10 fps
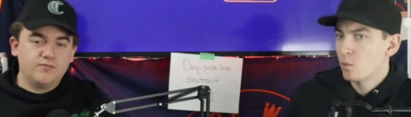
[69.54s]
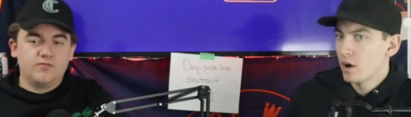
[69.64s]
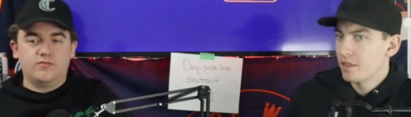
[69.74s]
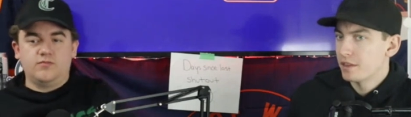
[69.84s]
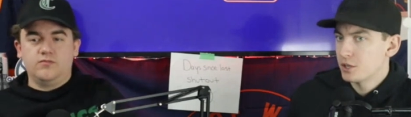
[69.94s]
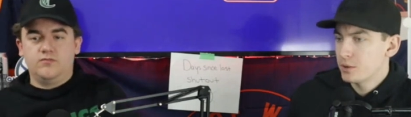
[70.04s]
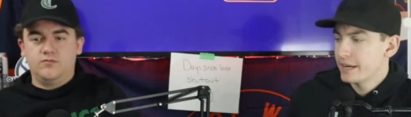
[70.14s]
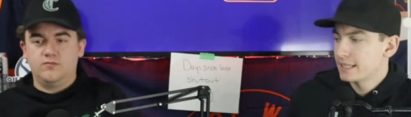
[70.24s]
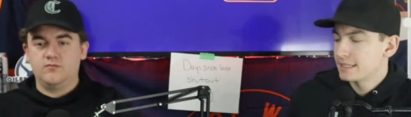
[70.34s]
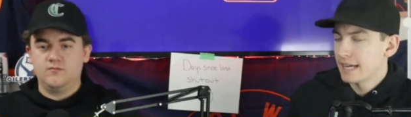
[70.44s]
Speaker 1: one of the two
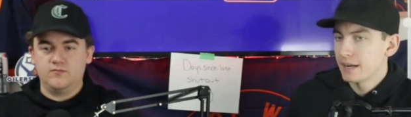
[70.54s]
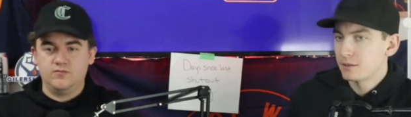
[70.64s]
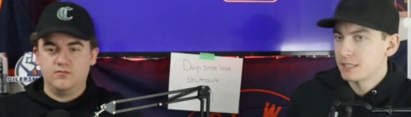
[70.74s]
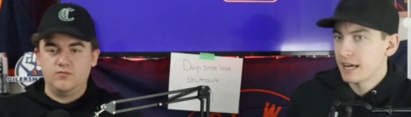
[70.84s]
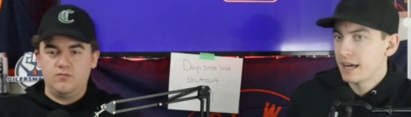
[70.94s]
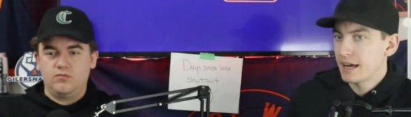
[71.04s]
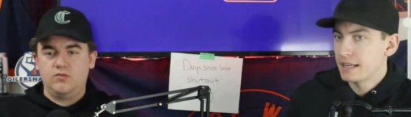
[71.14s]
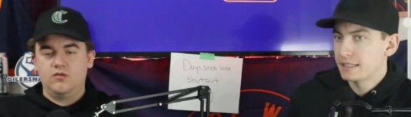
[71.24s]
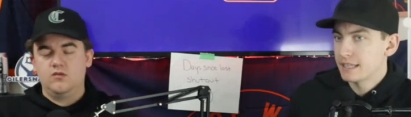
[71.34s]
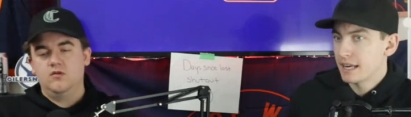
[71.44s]
against San Jose,
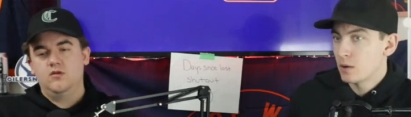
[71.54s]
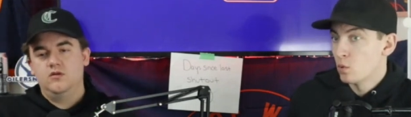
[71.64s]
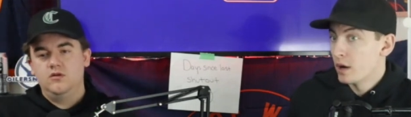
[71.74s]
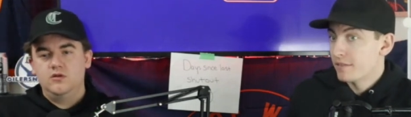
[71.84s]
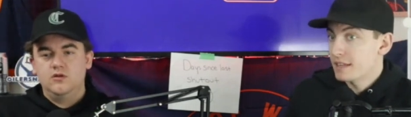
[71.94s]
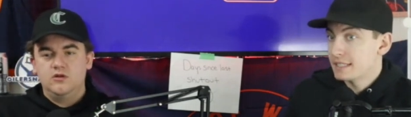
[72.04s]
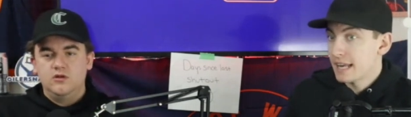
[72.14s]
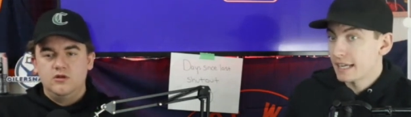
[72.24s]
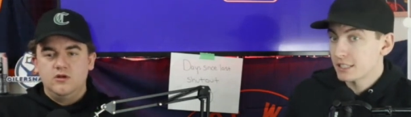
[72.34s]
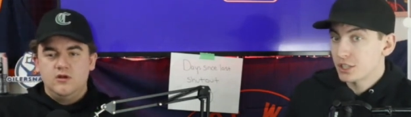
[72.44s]
and he's getting one of these
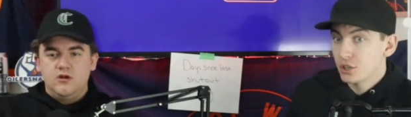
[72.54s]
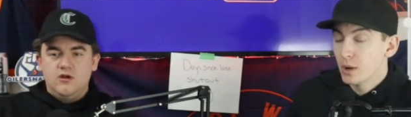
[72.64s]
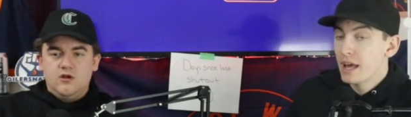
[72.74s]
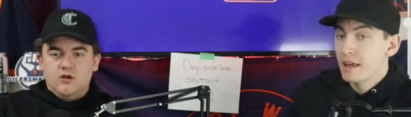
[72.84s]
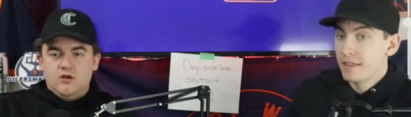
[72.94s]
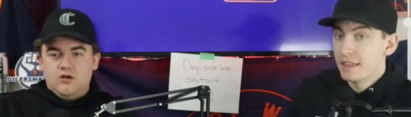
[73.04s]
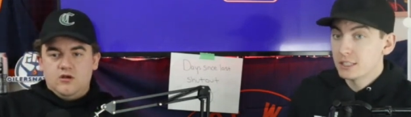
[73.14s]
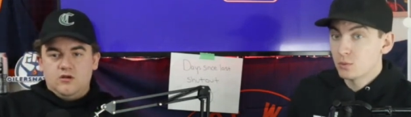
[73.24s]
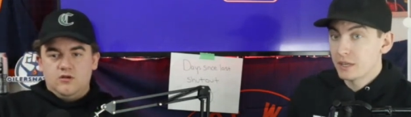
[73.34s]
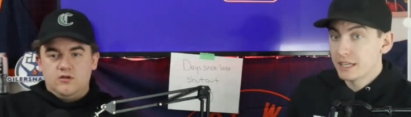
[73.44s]
next two
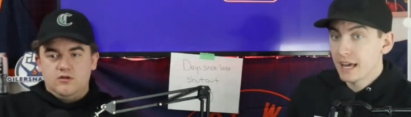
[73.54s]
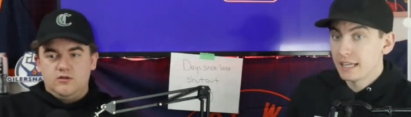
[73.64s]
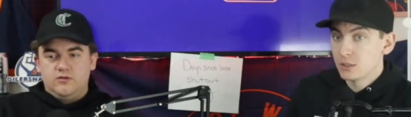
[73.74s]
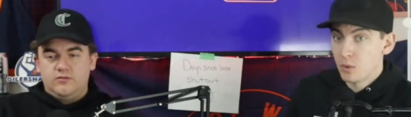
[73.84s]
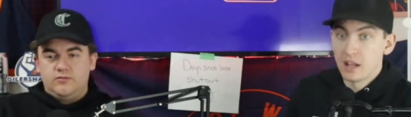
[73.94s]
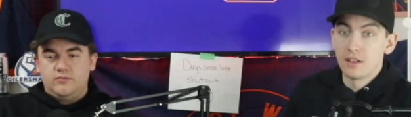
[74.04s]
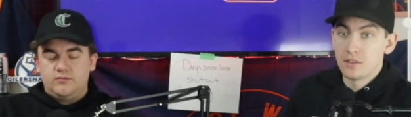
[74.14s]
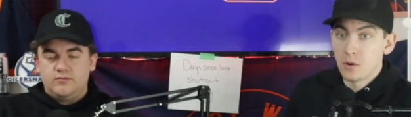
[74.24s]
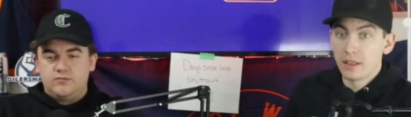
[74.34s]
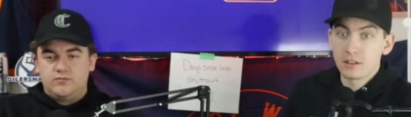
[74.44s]
this week as well. And
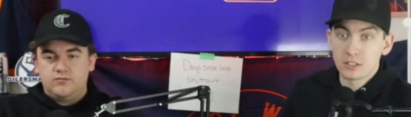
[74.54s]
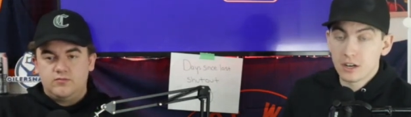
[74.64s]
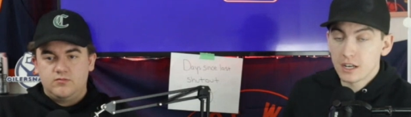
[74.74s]
the Oilers are going